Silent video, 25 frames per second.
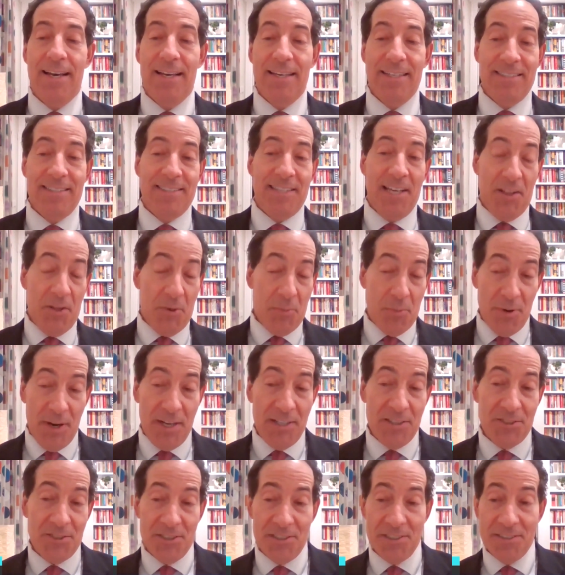
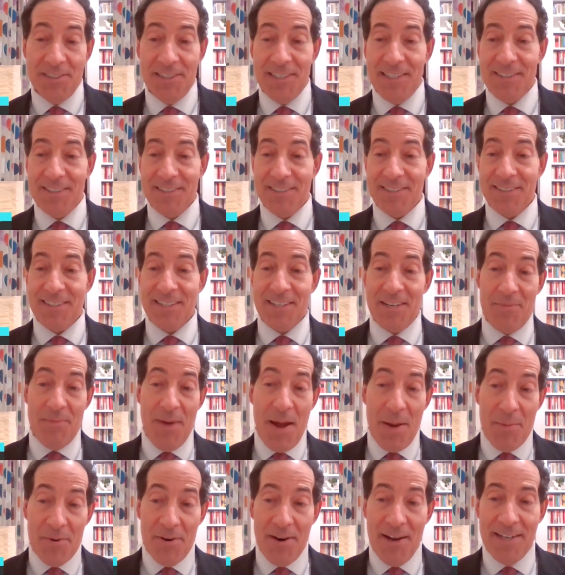celebration or
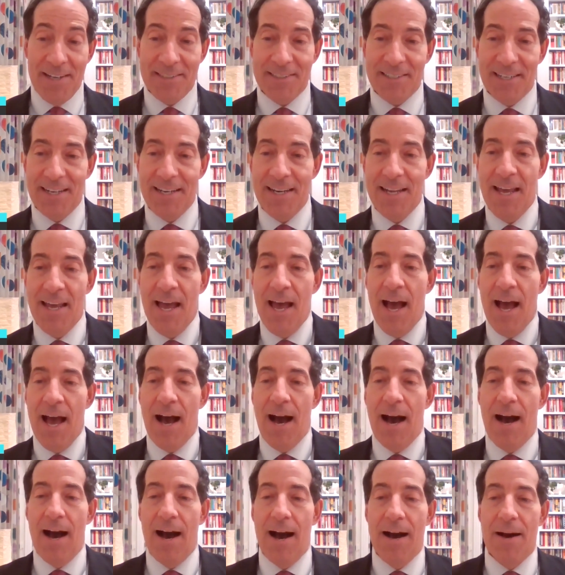commemoration,
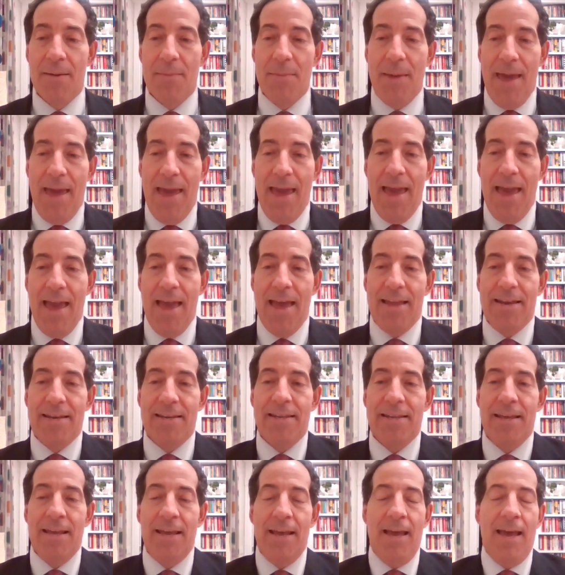and
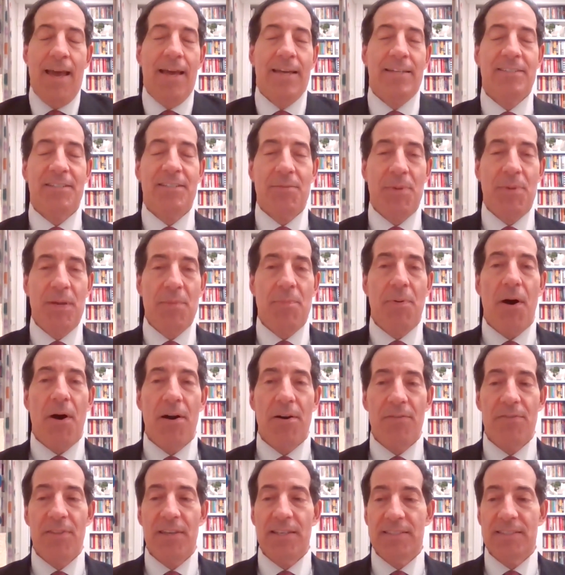to be part
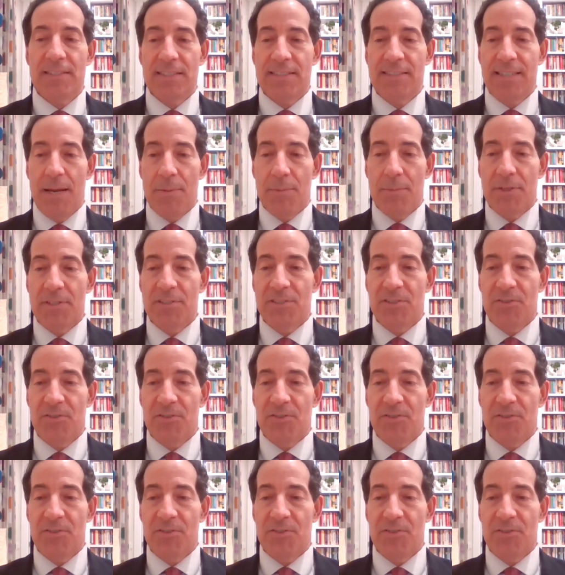of this assemblage